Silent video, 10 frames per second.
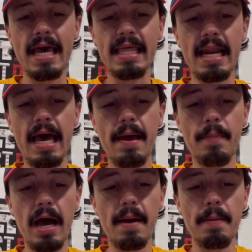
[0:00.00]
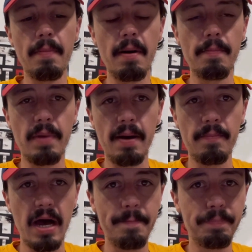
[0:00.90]
And then I, uh, my, my,
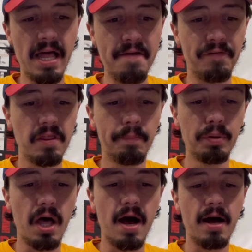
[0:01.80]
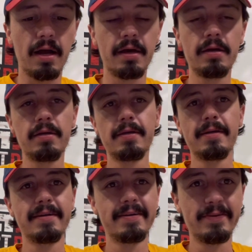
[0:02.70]
my play for the blog
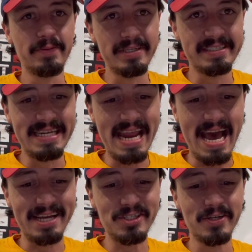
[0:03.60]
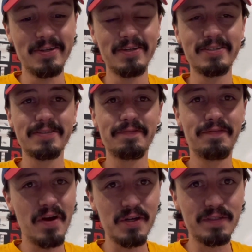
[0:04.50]
was Nationals,
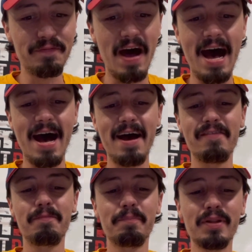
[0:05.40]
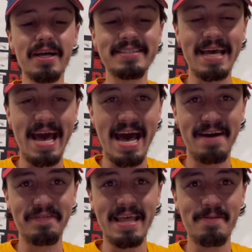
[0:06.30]
first five, plus a
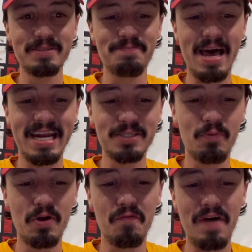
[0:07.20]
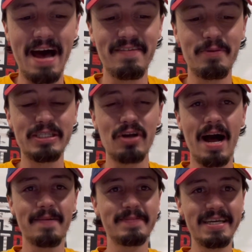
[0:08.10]
half, and that was minus 105, and we
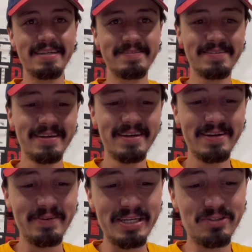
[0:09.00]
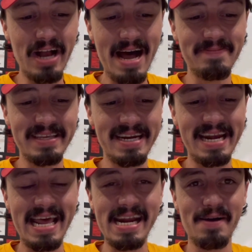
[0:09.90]
dropped it. We dropped it. It
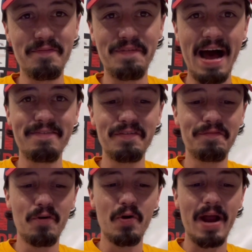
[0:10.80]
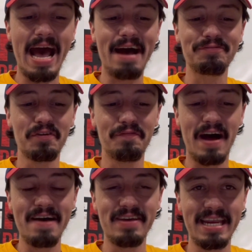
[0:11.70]
ended up 5 to four after
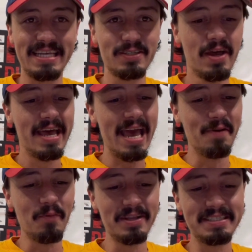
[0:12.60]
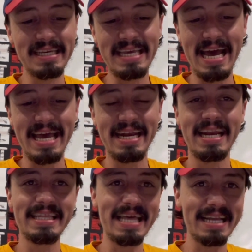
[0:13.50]
five innings, and once again,
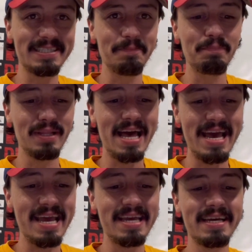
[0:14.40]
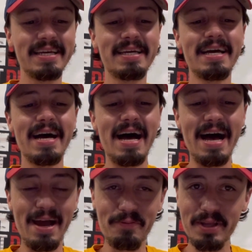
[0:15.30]
that's a play
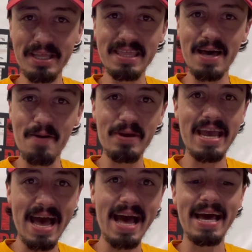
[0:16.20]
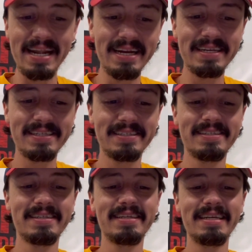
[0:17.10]
I really thought we had.
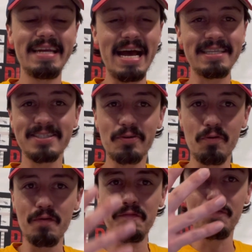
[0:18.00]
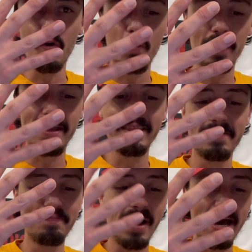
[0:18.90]
That score four in the
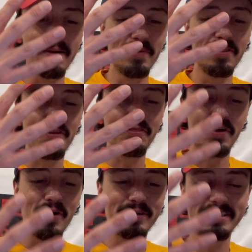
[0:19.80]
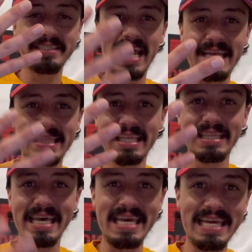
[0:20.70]
bottom of the third to take the
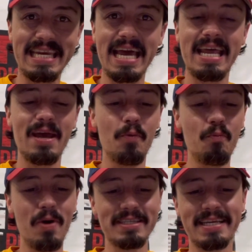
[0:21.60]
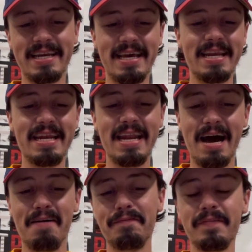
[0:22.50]
lead, and it wasn't
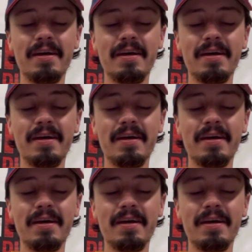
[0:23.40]
enough.